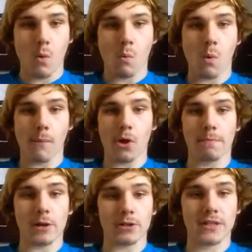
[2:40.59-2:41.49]
While both
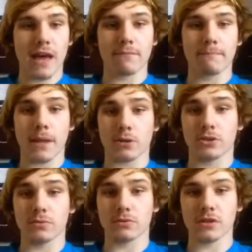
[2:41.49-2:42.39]
better staff and better
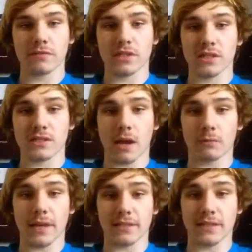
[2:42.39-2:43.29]
student services sound
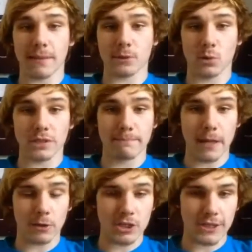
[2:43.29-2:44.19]
like steps towards
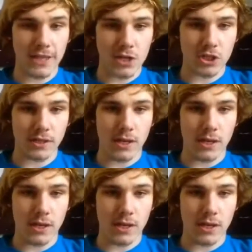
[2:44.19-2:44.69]
better education,